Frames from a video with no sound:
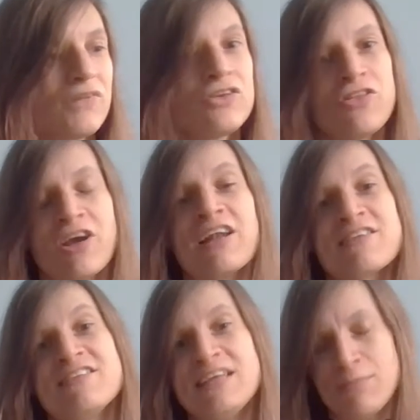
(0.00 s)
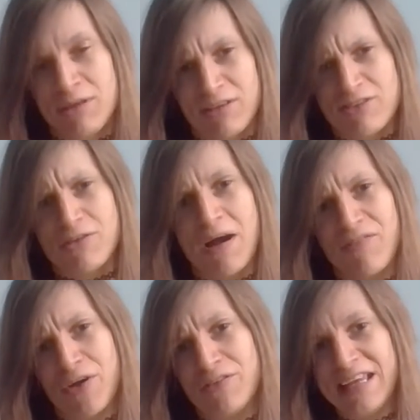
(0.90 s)
to the colours I see because I do
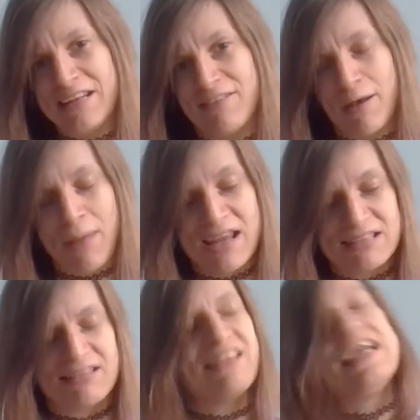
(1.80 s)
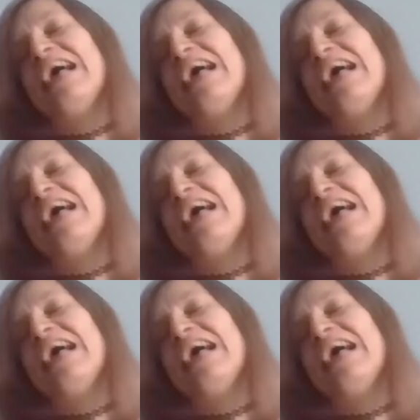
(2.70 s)
have those insert pages at the